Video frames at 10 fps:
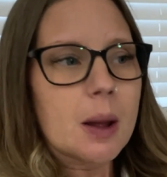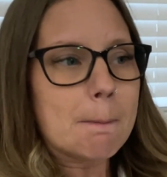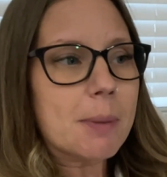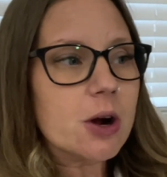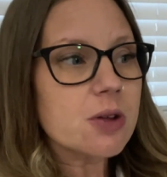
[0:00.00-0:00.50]

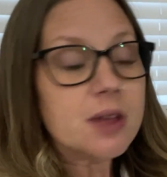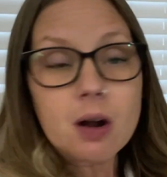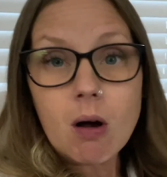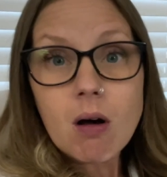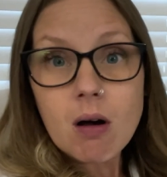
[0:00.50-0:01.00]
birth at
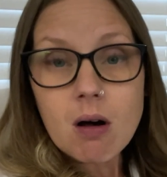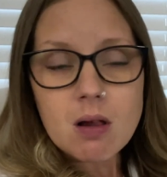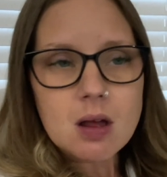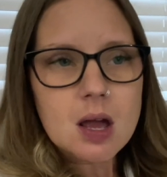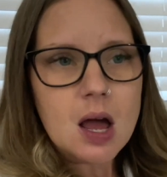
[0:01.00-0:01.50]

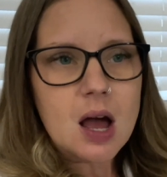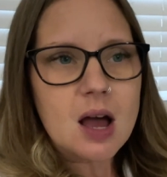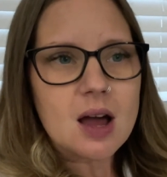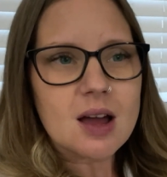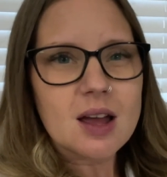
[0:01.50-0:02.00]
all.
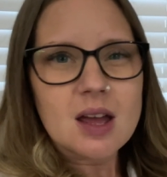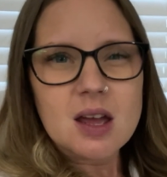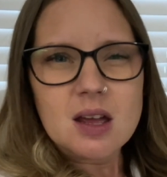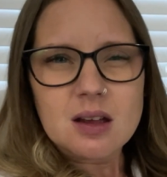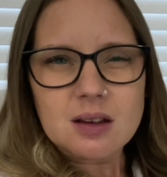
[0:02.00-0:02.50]

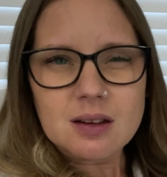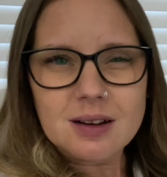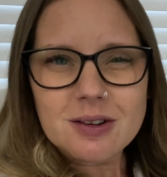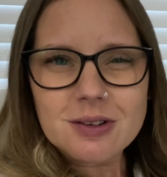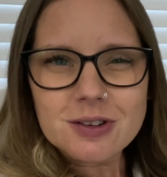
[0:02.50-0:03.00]

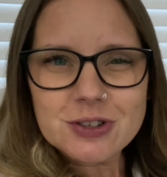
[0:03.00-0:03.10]
You